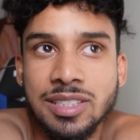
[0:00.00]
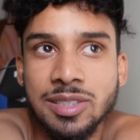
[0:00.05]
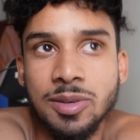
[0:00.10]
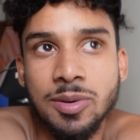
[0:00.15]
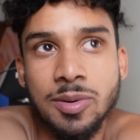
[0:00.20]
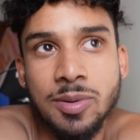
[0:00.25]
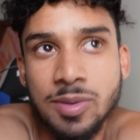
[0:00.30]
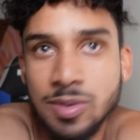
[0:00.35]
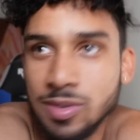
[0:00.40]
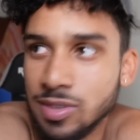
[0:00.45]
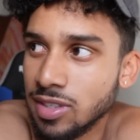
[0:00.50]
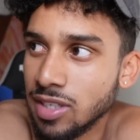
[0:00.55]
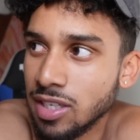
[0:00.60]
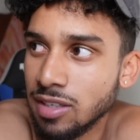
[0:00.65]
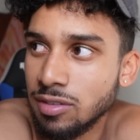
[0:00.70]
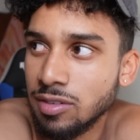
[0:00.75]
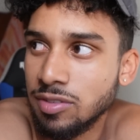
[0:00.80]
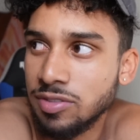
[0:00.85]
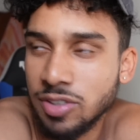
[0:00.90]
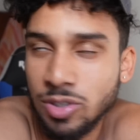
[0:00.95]
So,
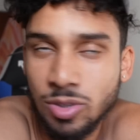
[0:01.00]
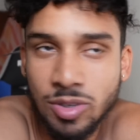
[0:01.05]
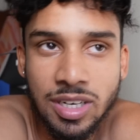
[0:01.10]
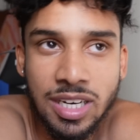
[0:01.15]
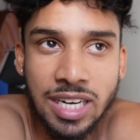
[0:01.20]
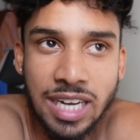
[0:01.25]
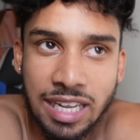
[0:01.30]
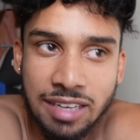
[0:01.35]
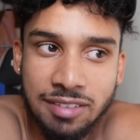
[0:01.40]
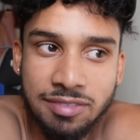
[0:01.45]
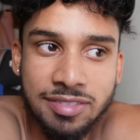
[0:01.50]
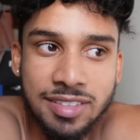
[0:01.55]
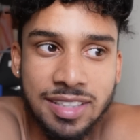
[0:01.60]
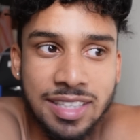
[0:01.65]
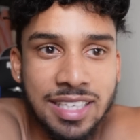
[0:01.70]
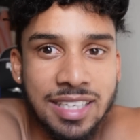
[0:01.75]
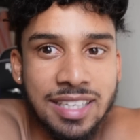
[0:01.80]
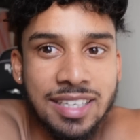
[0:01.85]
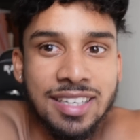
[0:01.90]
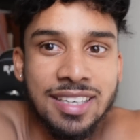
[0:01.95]
live a frugal life, and
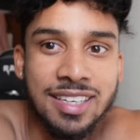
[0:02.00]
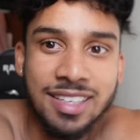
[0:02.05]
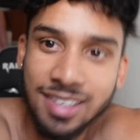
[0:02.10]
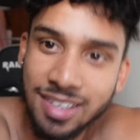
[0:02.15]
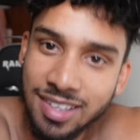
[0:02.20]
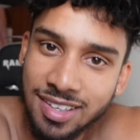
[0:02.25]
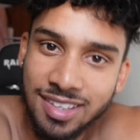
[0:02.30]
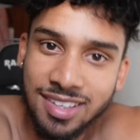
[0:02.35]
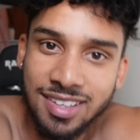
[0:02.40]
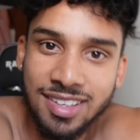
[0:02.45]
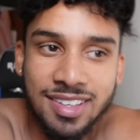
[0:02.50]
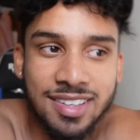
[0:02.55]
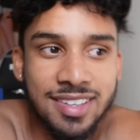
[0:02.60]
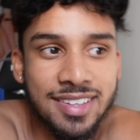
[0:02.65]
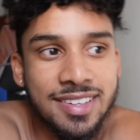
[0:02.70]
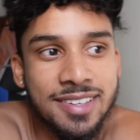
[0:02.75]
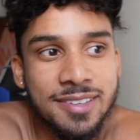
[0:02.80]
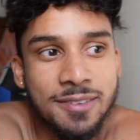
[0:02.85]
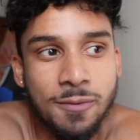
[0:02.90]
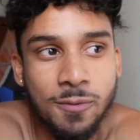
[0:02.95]
then
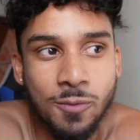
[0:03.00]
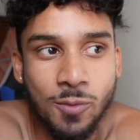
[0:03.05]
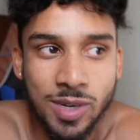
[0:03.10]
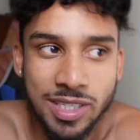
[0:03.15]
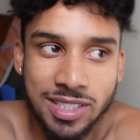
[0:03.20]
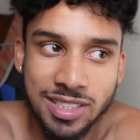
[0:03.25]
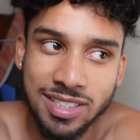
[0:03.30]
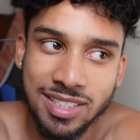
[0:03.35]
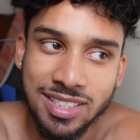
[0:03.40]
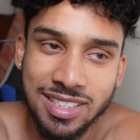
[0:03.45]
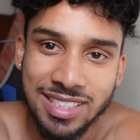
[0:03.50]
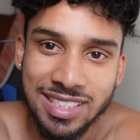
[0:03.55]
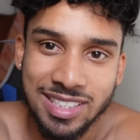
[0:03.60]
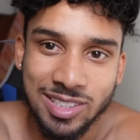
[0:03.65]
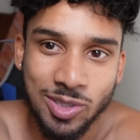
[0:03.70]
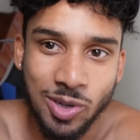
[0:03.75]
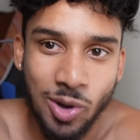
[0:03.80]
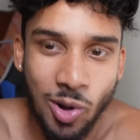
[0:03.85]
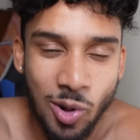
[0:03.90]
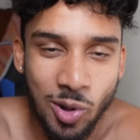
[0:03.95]
once it's
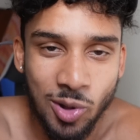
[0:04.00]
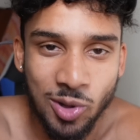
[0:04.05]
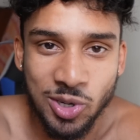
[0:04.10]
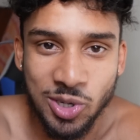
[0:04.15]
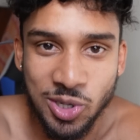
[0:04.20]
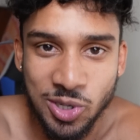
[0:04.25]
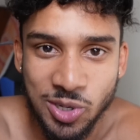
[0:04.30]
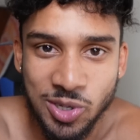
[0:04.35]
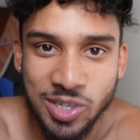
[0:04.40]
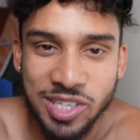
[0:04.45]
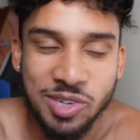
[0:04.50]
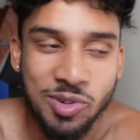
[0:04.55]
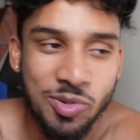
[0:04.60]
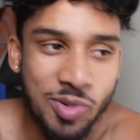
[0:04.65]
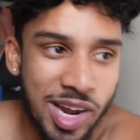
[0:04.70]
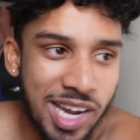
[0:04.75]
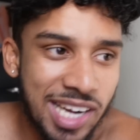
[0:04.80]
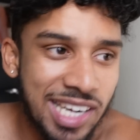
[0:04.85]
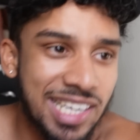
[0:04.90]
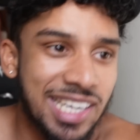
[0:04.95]
all good and
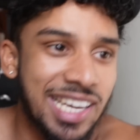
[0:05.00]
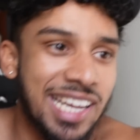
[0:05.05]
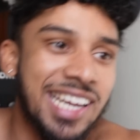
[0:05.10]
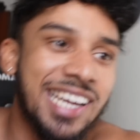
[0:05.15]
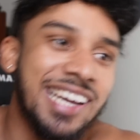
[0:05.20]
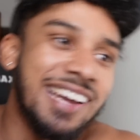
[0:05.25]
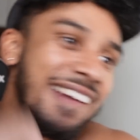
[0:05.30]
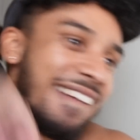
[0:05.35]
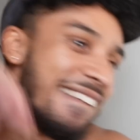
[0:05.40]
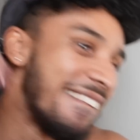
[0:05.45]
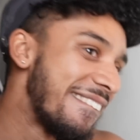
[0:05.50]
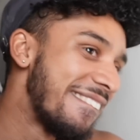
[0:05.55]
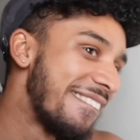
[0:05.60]
ready, then